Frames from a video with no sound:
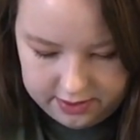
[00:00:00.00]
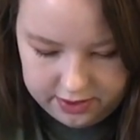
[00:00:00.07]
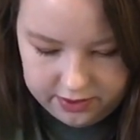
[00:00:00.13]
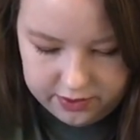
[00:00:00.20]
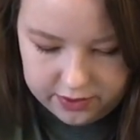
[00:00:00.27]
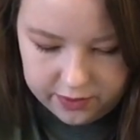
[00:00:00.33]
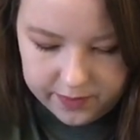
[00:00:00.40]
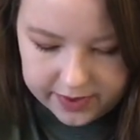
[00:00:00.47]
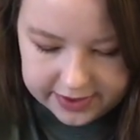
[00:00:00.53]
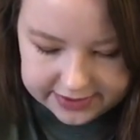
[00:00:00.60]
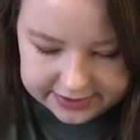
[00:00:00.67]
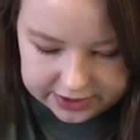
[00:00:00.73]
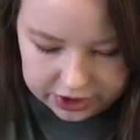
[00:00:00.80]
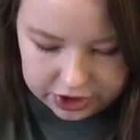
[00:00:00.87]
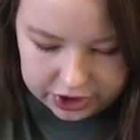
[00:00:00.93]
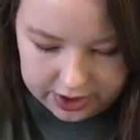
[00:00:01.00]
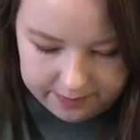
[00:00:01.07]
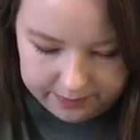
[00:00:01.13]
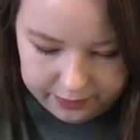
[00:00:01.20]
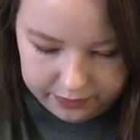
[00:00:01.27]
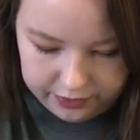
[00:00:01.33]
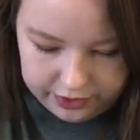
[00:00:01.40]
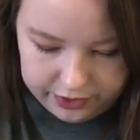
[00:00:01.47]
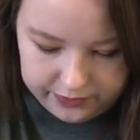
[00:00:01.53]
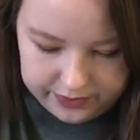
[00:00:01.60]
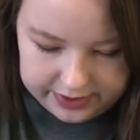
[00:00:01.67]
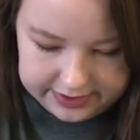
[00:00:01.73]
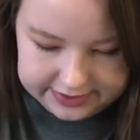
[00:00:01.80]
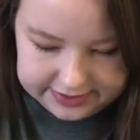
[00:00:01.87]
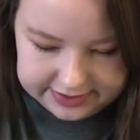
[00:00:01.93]
You don't want it to crumple, you
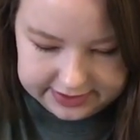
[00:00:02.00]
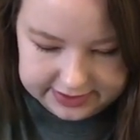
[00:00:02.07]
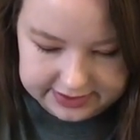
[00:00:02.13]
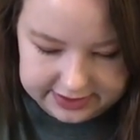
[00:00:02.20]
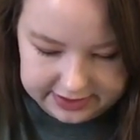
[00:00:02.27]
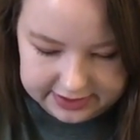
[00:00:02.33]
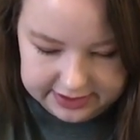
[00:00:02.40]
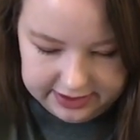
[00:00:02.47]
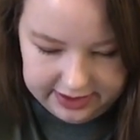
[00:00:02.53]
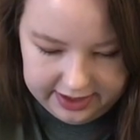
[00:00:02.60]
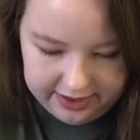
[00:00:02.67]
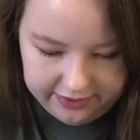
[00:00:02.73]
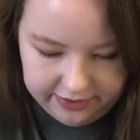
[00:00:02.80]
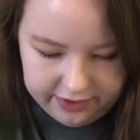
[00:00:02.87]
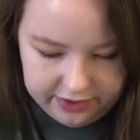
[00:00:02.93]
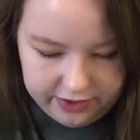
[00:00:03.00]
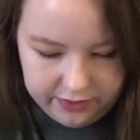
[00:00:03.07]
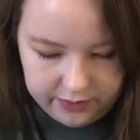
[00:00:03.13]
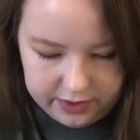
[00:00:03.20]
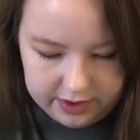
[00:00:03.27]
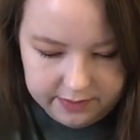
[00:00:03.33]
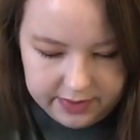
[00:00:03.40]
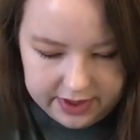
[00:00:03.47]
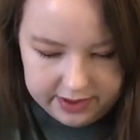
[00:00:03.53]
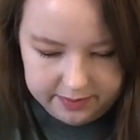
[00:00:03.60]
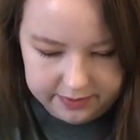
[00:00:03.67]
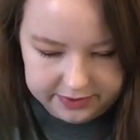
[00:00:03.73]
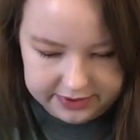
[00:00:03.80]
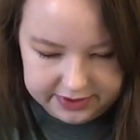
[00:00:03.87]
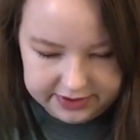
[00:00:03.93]
want it to stick together. You want to be
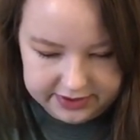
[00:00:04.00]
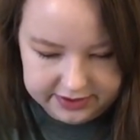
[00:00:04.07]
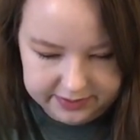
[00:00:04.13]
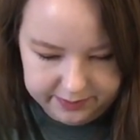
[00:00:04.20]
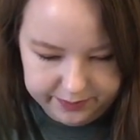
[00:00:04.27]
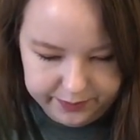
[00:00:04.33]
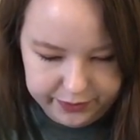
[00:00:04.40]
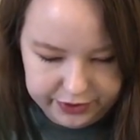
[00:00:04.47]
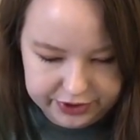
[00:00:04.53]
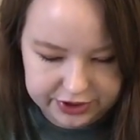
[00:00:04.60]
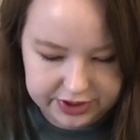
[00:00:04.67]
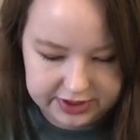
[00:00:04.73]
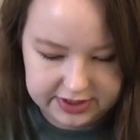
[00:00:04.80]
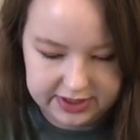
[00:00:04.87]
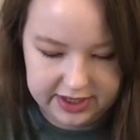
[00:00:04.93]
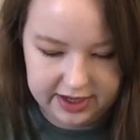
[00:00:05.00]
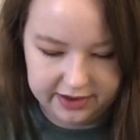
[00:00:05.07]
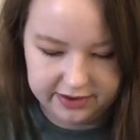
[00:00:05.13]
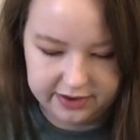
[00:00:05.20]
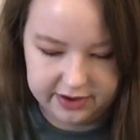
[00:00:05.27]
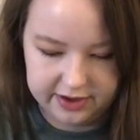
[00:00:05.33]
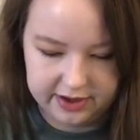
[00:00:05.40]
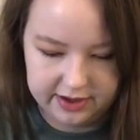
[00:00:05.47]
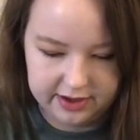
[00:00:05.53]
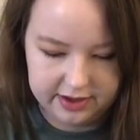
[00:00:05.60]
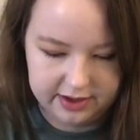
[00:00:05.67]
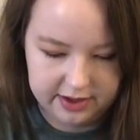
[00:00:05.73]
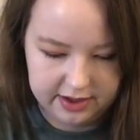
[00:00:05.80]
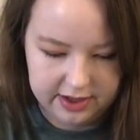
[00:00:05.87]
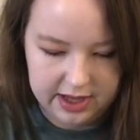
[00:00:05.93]
able to push it together and
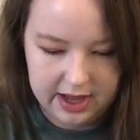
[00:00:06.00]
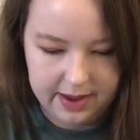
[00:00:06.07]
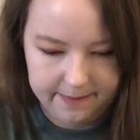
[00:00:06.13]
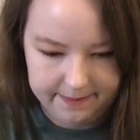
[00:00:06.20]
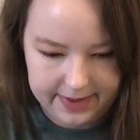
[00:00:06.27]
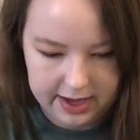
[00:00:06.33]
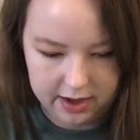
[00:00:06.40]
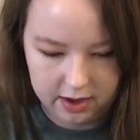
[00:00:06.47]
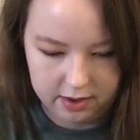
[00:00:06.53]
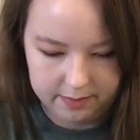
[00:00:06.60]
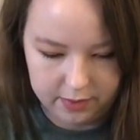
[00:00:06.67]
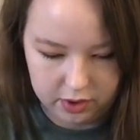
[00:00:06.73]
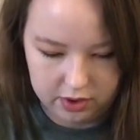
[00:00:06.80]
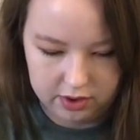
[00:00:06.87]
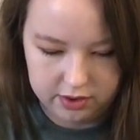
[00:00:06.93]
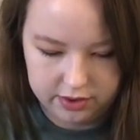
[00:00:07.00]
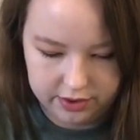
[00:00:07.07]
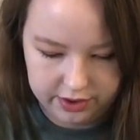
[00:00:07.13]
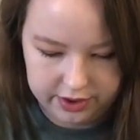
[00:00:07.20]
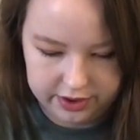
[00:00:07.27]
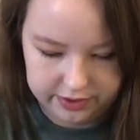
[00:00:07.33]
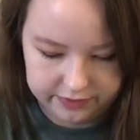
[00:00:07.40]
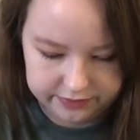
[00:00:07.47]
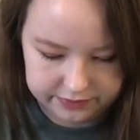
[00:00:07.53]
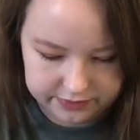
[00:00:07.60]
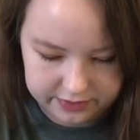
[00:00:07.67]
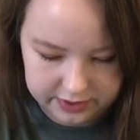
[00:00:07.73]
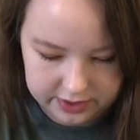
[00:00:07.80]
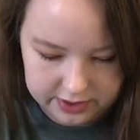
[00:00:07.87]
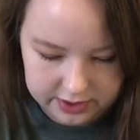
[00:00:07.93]
make a ball, you know?
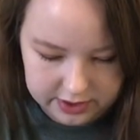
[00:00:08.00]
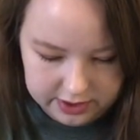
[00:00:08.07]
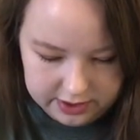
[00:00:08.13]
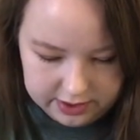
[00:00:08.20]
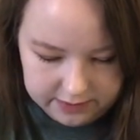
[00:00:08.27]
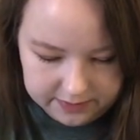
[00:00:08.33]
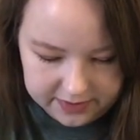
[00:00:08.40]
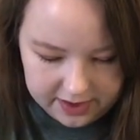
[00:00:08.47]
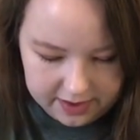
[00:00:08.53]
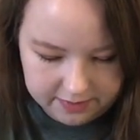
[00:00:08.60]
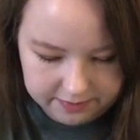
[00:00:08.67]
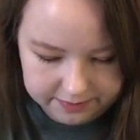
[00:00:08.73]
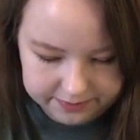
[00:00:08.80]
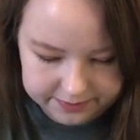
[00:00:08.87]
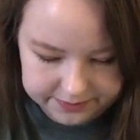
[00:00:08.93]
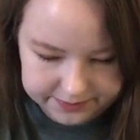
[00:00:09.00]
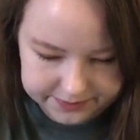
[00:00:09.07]
You know what I'm saying?